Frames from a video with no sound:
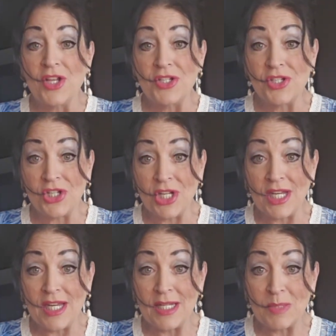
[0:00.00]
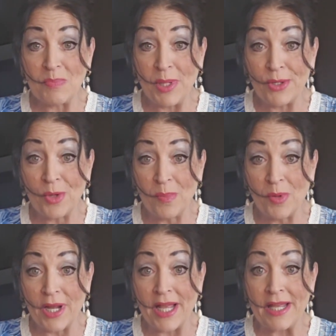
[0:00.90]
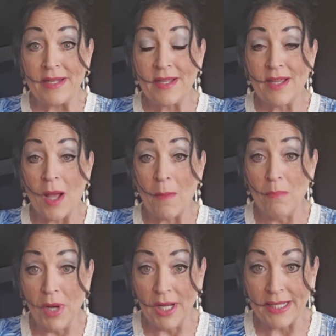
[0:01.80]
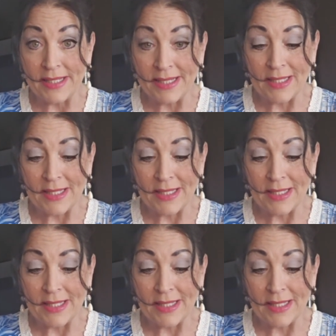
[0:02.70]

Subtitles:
cheese pickle bread bun,